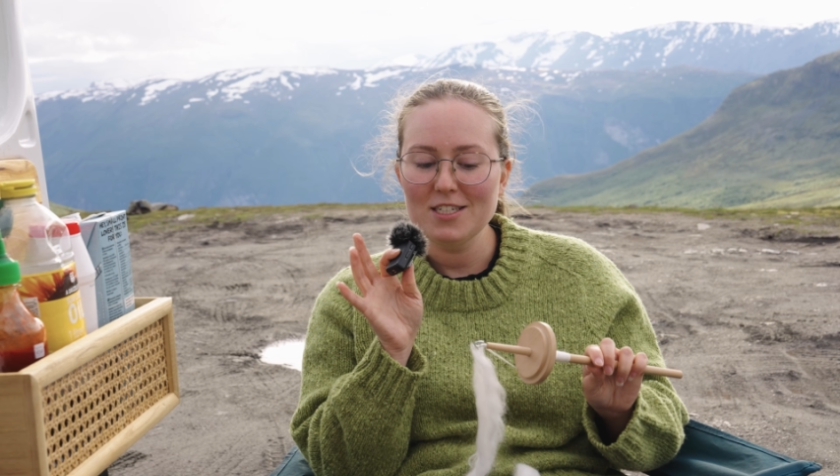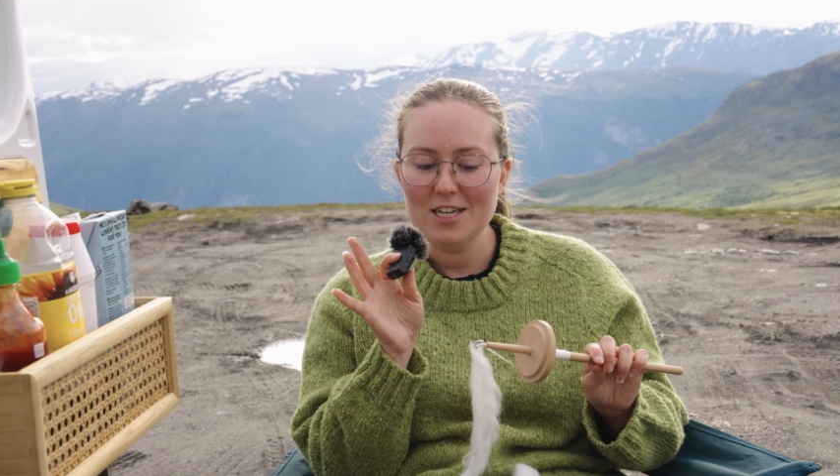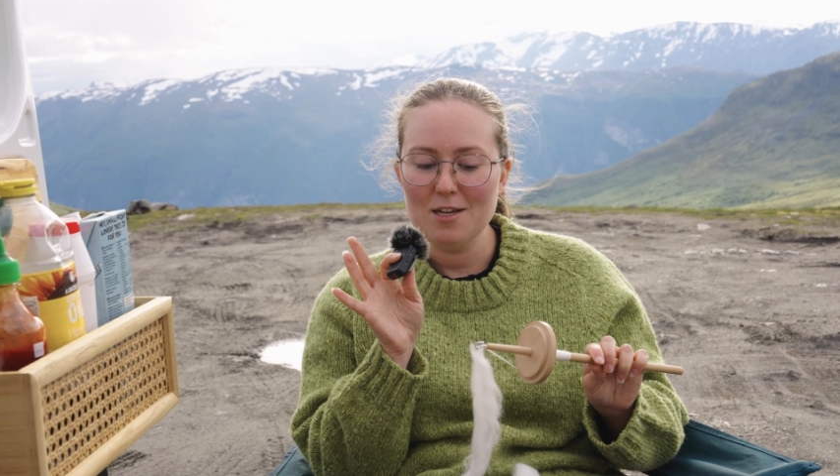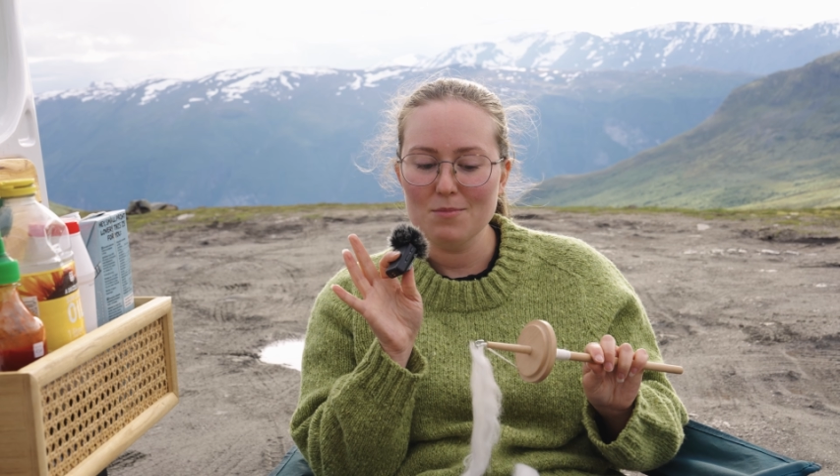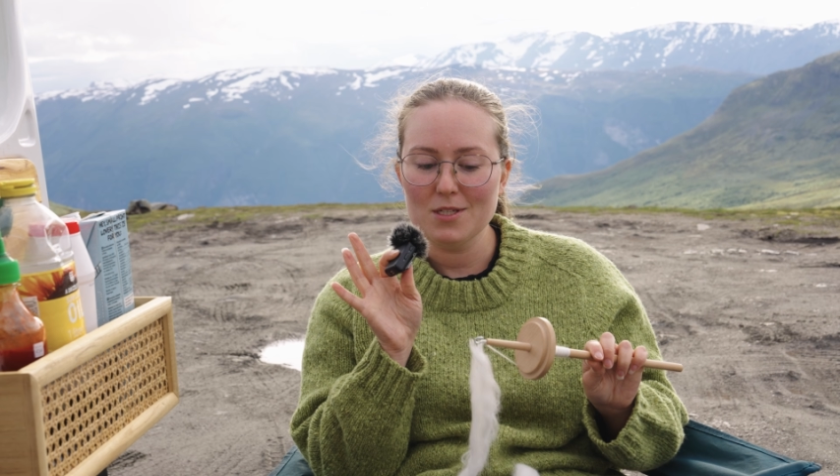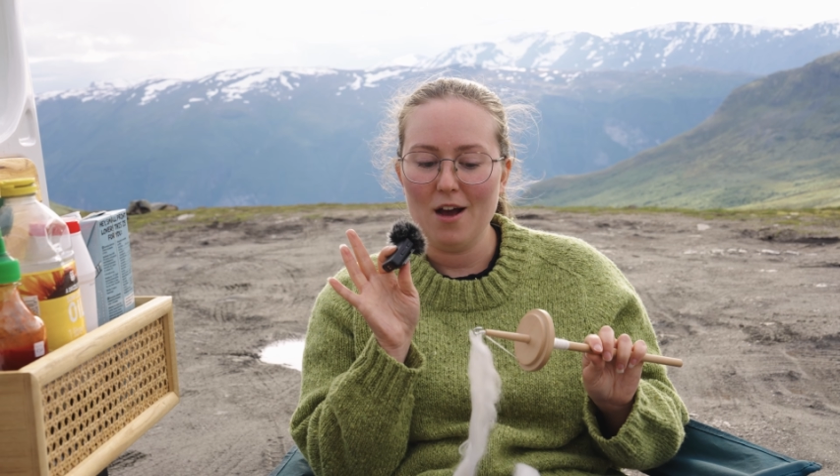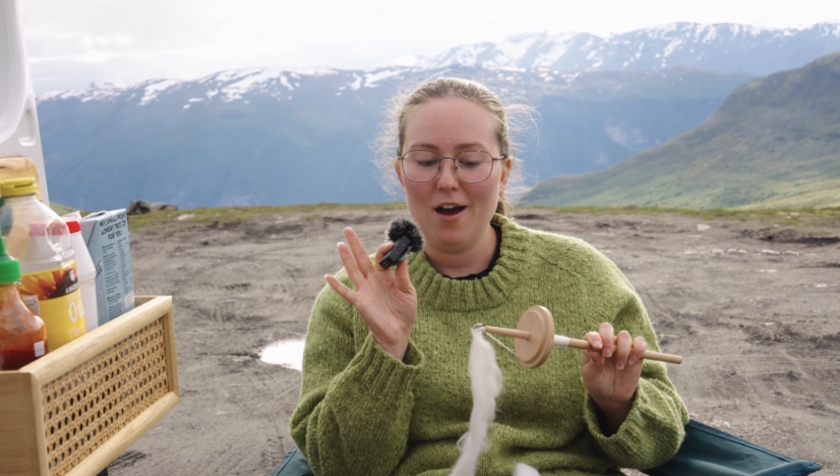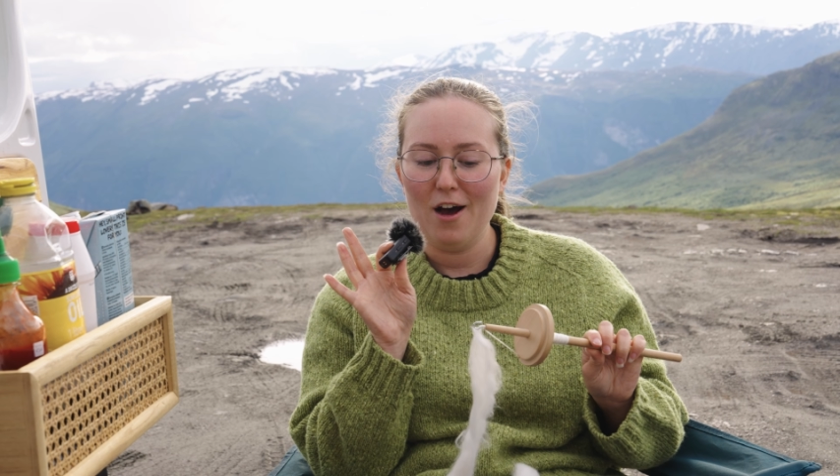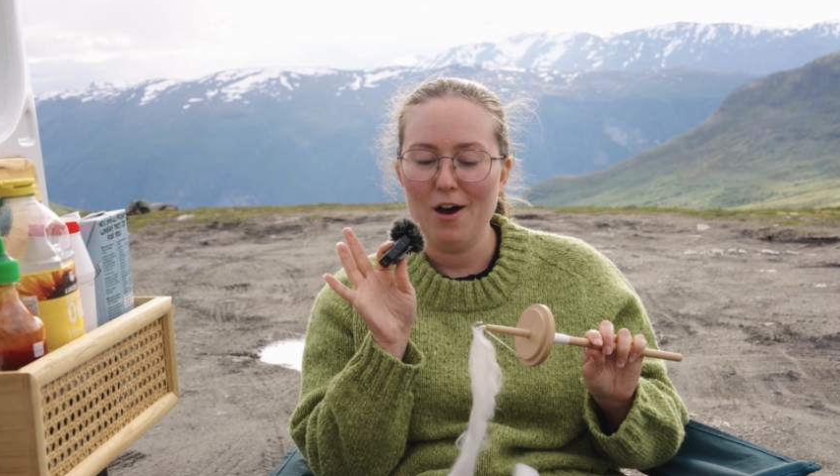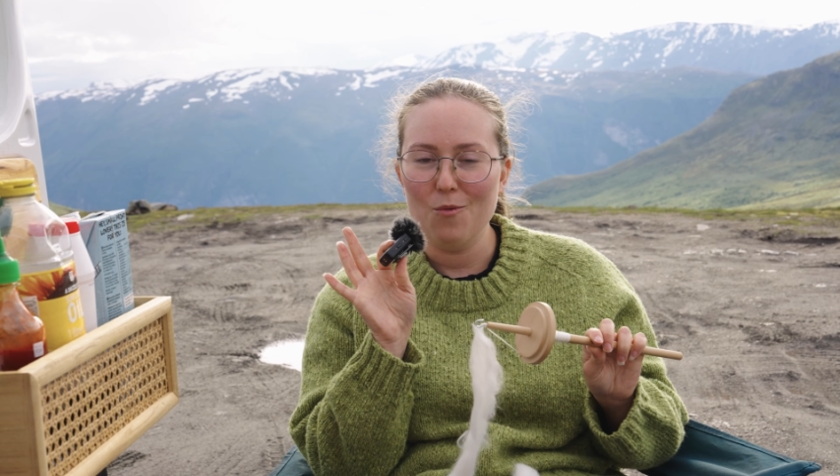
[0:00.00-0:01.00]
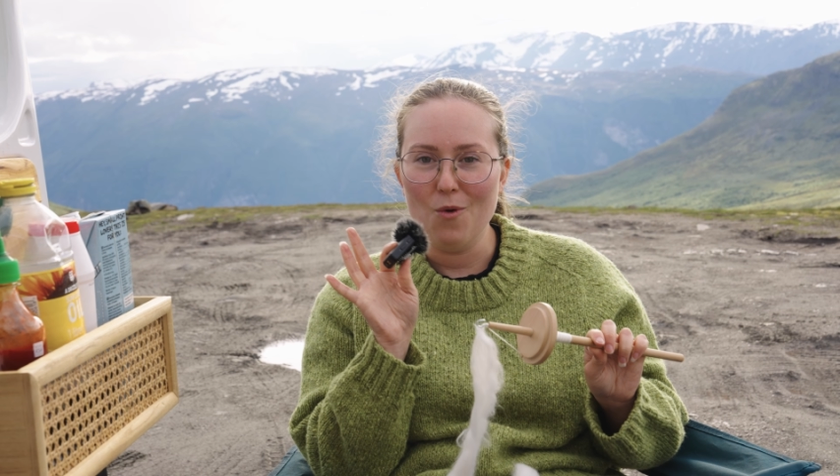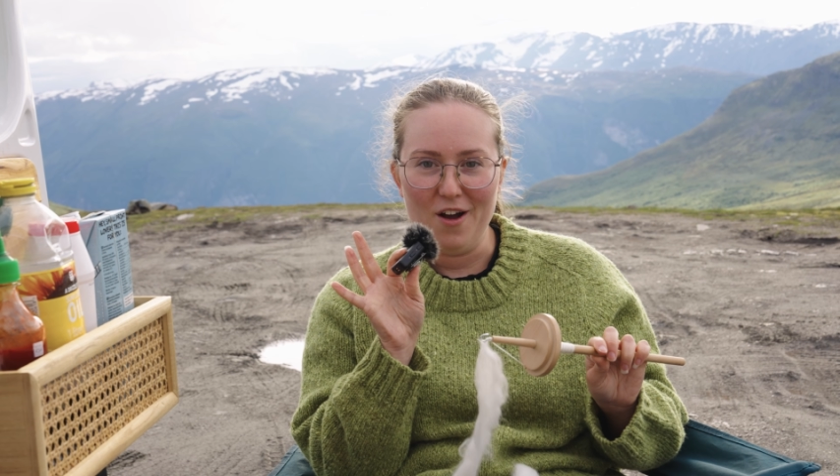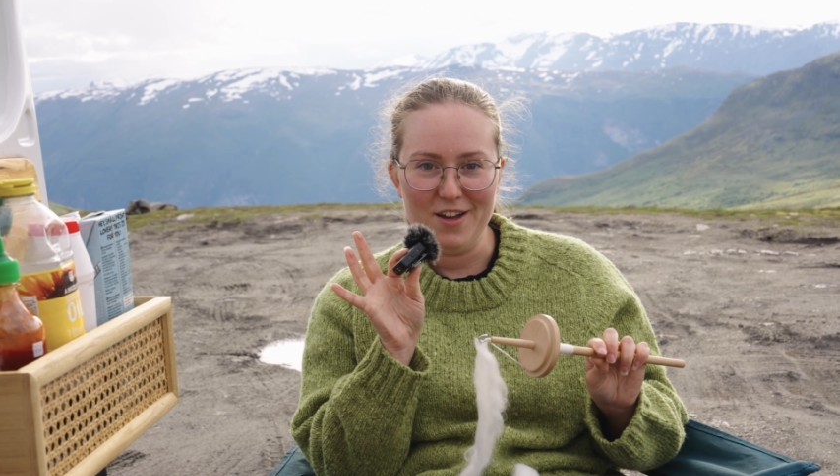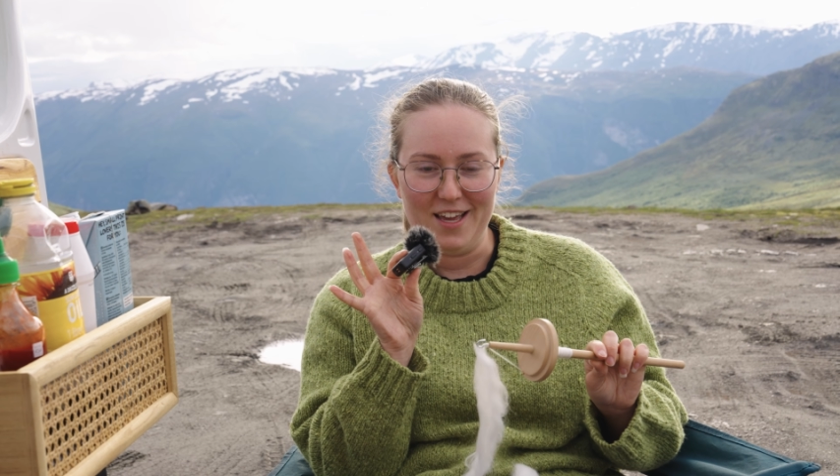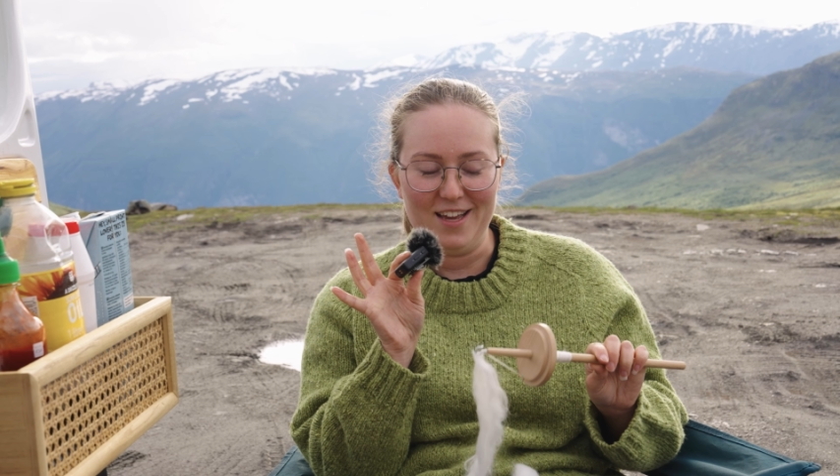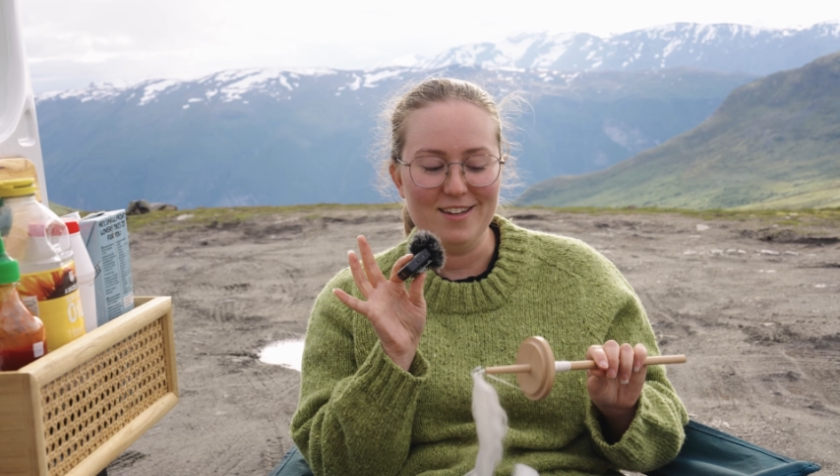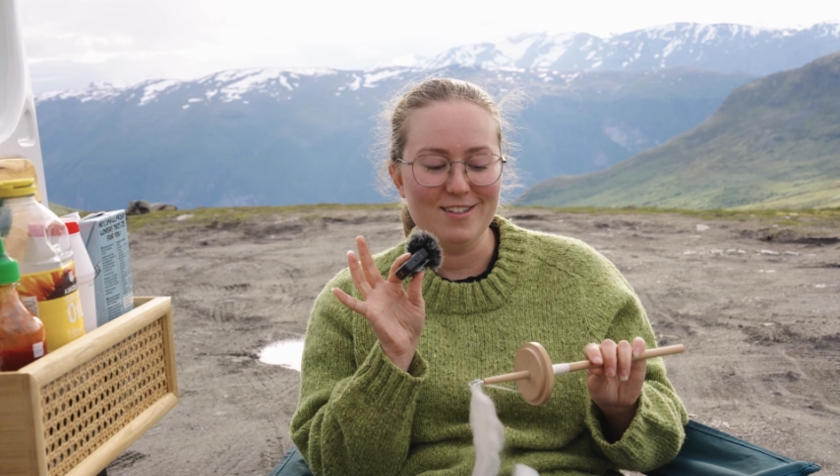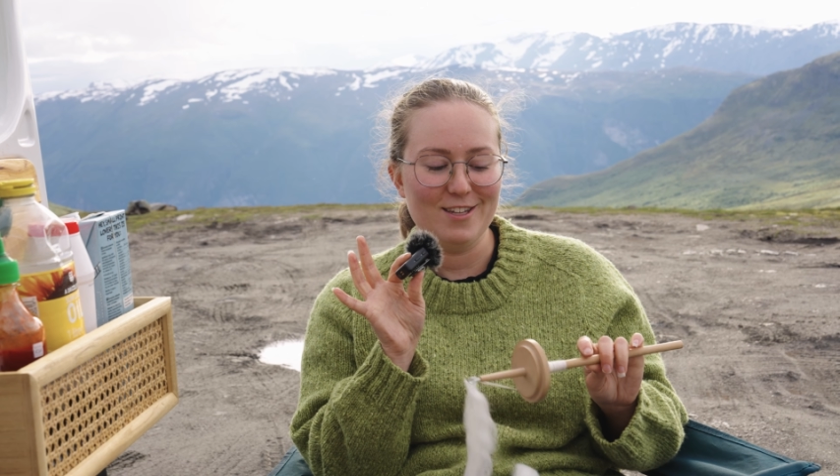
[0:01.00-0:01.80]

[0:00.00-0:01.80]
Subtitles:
tips are working,